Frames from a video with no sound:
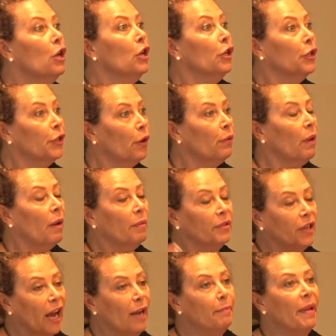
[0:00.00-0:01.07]
So
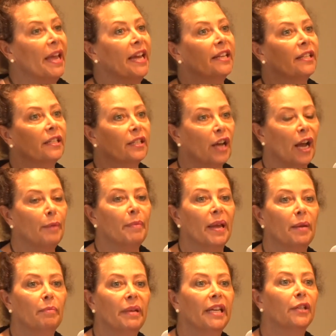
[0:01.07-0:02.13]
type A's and type
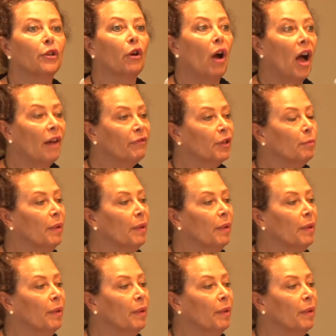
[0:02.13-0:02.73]
ABs are often